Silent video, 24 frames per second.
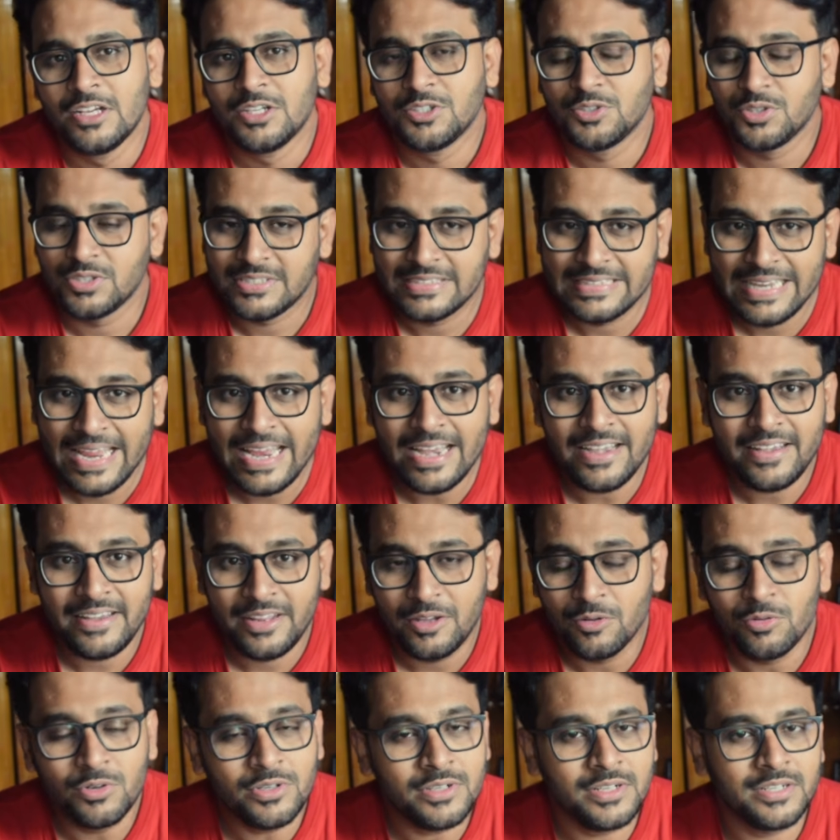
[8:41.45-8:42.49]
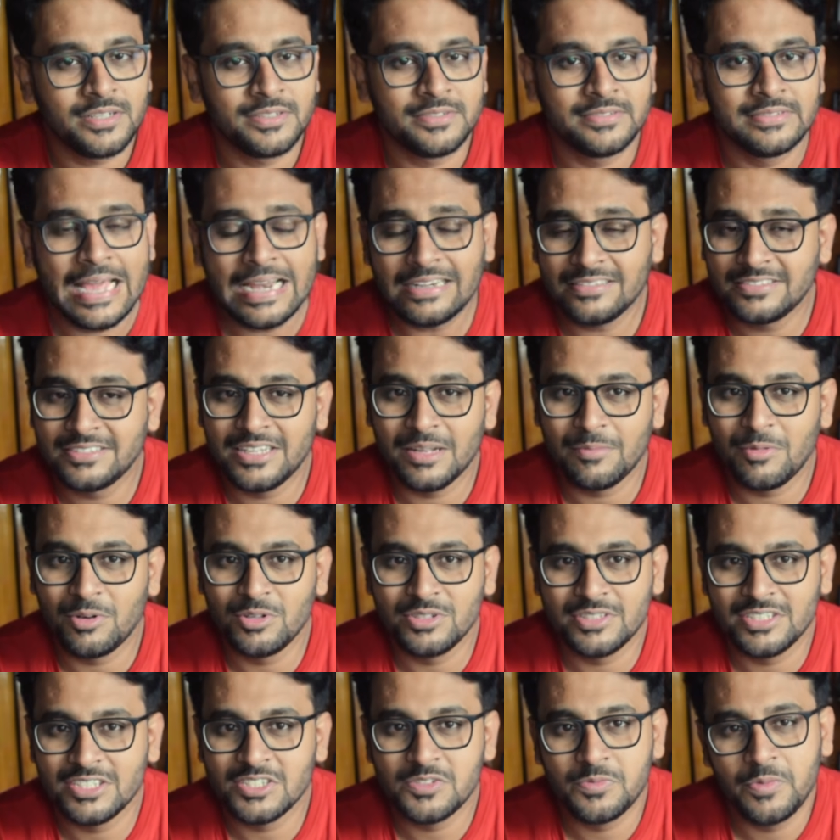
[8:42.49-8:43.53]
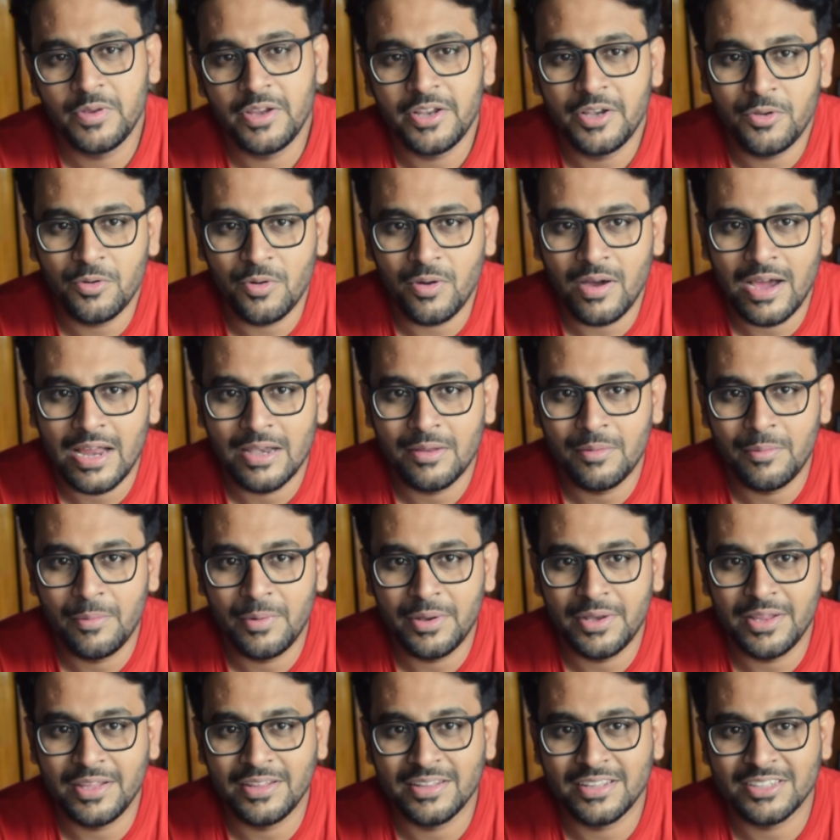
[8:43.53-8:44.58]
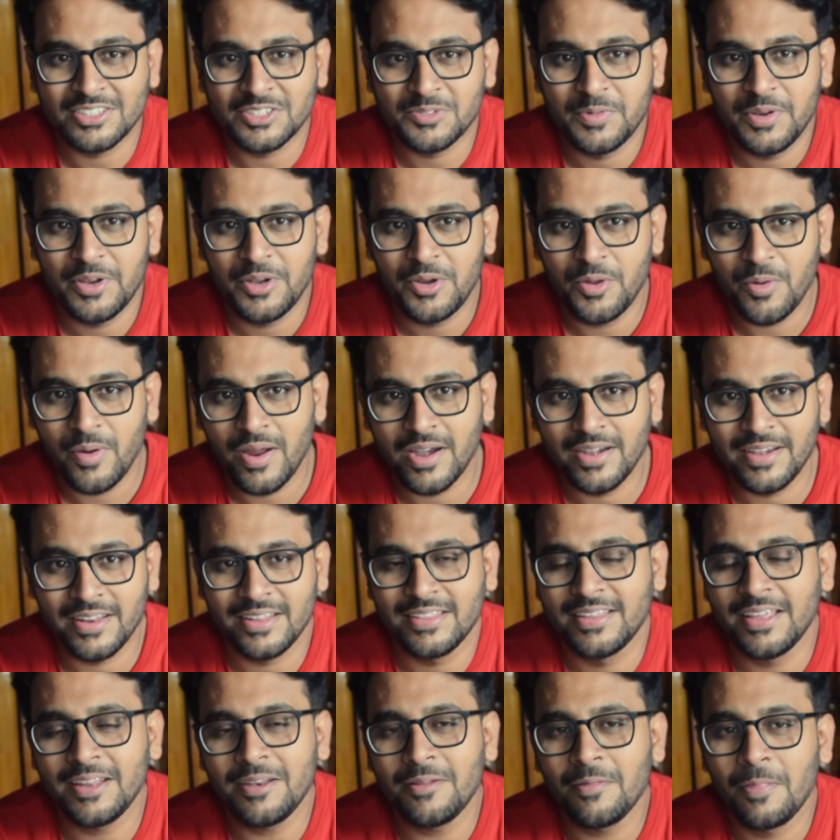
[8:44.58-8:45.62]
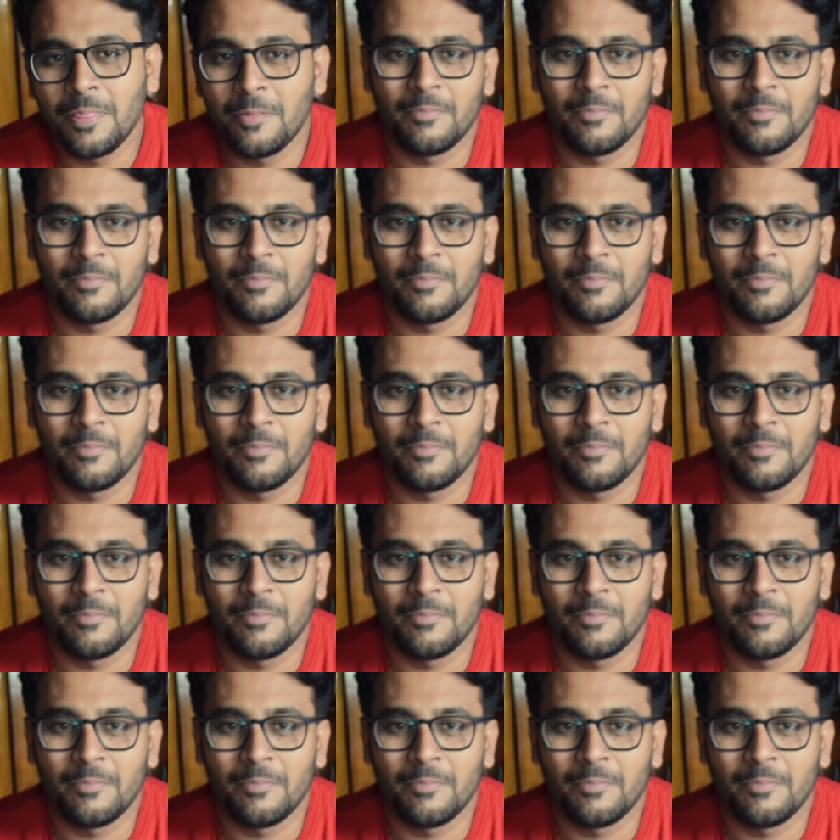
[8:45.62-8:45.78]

So stay tuned. That's it about this video. I'll be meeting in the next video. Until then.